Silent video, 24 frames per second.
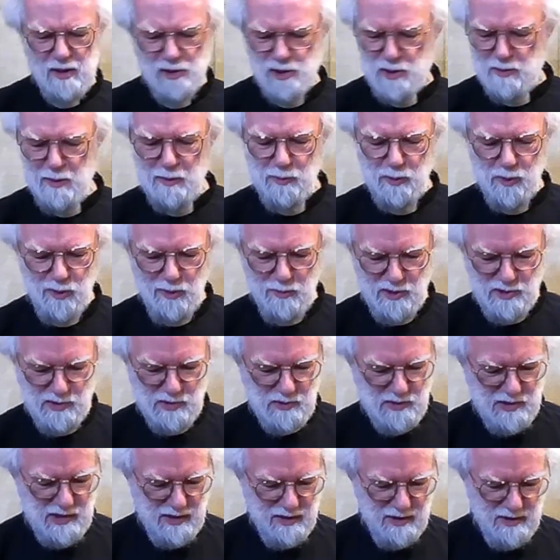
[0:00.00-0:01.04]
I can't remember who it
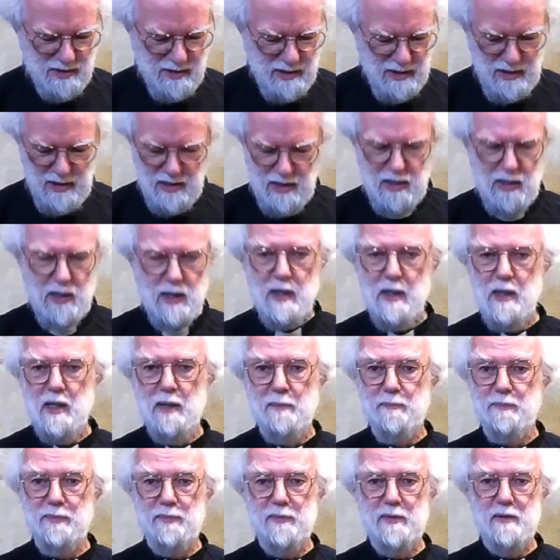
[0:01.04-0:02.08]
was who said
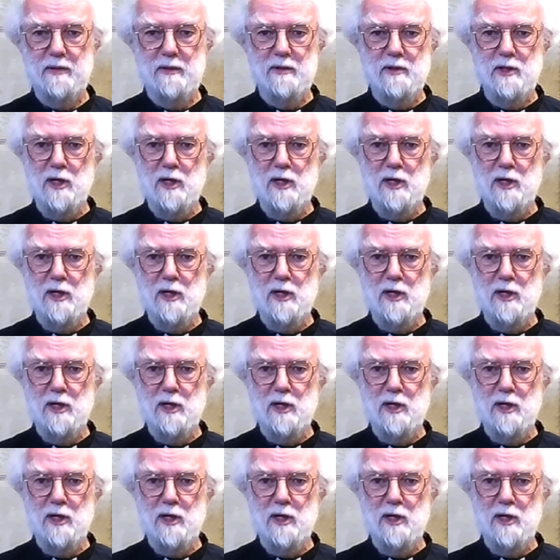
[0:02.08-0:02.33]
that